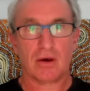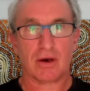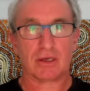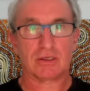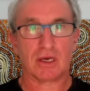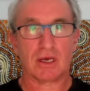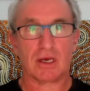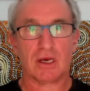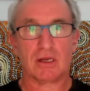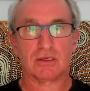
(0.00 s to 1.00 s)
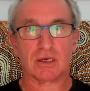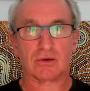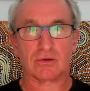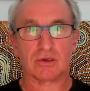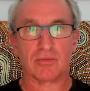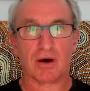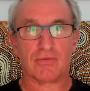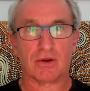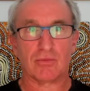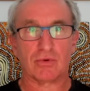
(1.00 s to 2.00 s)
I can say in is equal to the
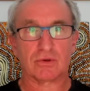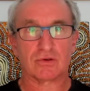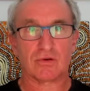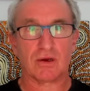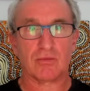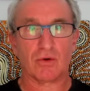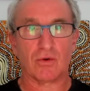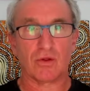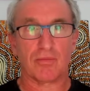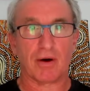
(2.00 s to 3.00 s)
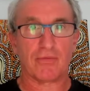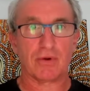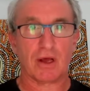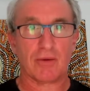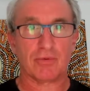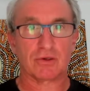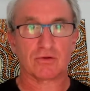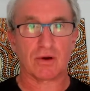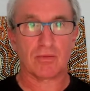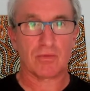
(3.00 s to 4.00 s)
buffered input stream or the buffered output
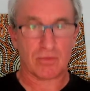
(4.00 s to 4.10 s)
stream.